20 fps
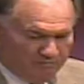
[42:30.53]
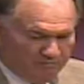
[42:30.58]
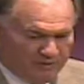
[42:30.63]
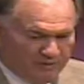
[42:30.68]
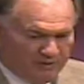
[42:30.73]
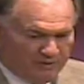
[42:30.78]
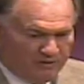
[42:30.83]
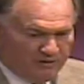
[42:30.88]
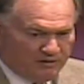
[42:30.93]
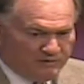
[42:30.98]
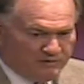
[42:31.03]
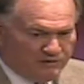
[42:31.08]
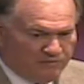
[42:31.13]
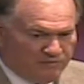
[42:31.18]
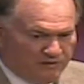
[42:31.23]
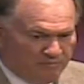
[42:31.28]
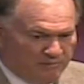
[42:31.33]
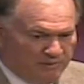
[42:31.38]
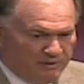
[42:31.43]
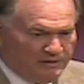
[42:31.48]
because you've
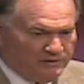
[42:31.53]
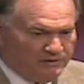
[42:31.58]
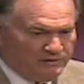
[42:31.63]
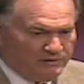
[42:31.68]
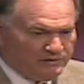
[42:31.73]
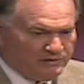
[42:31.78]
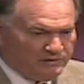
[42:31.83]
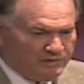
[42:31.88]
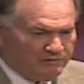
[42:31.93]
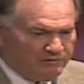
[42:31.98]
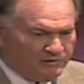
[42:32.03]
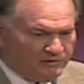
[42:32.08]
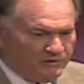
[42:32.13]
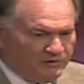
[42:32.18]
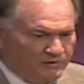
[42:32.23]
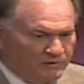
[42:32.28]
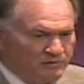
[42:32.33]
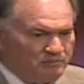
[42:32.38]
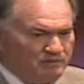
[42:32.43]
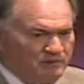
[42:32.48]
committed yourself to
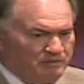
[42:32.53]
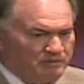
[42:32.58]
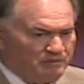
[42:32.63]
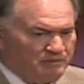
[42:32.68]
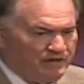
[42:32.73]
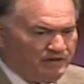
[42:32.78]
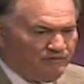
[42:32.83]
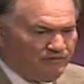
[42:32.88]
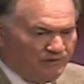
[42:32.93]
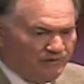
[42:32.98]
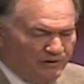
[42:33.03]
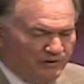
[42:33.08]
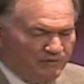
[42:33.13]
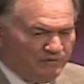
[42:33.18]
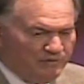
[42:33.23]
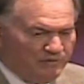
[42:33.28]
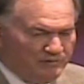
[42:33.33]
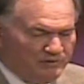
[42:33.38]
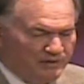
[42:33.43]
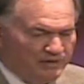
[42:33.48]
it, you've been made free
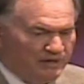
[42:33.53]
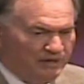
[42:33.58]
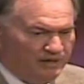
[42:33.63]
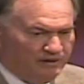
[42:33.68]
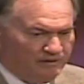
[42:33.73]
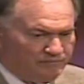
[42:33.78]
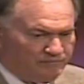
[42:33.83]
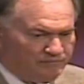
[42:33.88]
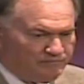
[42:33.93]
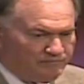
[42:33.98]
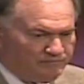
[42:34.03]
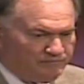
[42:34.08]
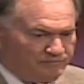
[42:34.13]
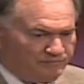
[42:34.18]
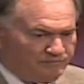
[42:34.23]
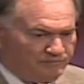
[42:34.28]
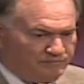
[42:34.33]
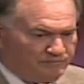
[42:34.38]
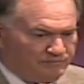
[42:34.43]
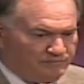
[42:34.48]
from sin.
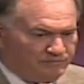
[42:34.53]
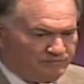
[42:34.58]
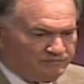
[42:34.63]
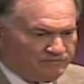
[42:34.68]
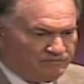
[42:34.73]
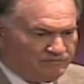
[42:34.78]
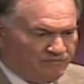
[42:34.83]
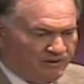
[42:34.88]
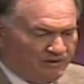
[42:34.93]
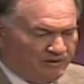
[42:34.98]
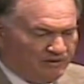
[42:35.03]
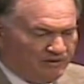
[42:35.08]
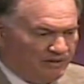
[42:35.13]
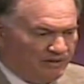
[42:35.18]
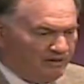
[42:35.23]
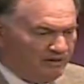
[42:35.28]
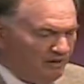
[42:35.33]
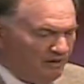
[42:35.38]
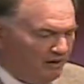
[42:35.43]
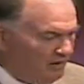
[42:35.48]

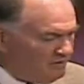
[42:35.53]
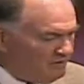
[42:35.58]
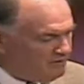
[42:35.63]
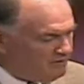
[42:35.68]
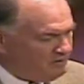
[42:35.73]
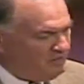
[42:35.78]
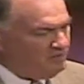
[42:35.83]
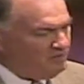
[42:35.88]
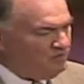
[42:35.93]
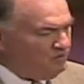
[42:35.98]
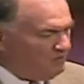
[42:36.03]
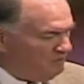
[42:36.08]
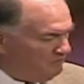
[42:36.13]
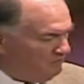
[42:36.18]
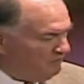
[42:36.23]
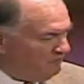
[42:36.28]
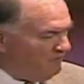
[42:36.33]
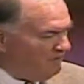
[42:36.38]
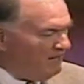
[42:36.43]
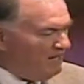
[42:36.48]
Now, God's not going to
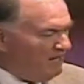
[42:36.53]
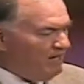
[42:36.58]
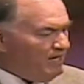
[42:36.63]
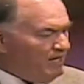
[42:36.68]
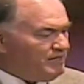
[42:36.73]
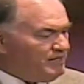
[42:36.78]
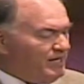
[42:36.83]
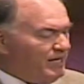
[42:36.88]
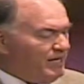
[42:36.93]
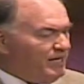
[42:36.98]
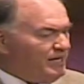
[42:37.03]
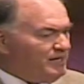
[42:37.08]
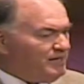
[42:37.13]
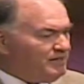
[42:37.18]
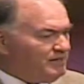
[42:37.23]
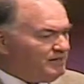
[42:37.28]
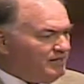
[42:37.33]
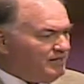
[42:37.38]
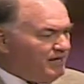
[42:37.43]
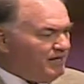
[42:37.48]
provide
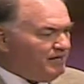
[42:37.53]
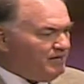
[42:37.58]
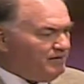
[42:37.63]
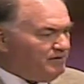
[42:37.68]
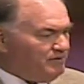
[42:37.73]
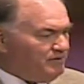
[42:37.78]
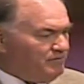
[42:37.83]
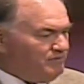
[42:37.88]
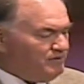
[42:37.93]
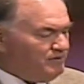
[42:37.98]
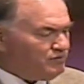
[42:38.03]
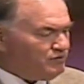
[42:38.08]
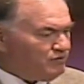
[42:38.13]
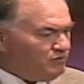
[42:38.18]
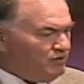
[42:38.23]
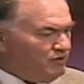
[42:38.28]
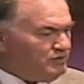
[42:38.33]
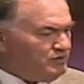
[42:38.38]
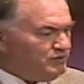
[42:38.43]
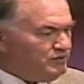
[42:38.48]
that kind of
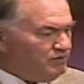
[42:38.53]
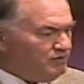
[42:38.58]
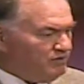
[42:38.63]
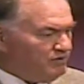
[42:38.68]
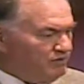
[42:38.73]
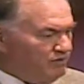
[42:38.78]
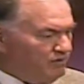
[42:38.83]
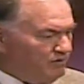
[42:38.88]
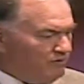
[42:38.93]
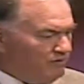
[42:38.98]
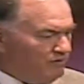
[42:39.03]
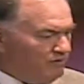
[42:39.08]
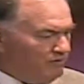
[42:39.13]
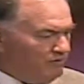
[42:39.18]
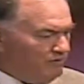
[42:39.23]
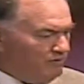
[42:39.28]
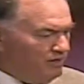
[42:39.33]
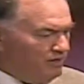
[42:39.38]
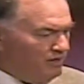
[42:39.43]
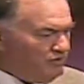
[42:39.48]
instruction or, or
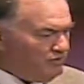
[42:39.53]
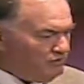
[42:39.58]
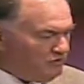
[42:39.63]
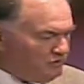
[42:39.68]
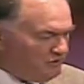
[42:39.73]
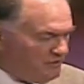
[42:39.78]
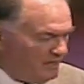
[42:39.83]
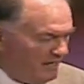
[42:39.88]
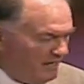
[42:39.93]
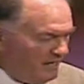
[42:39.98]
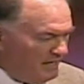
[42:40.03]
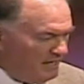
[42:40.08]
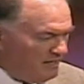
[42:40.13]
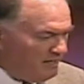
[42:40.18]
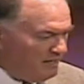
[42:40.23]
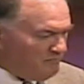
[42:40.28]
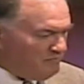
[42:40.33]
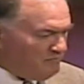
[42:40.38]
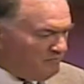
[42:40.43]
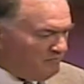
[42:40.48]

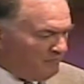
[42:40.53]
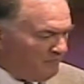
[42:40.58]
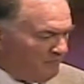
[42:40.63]
understanding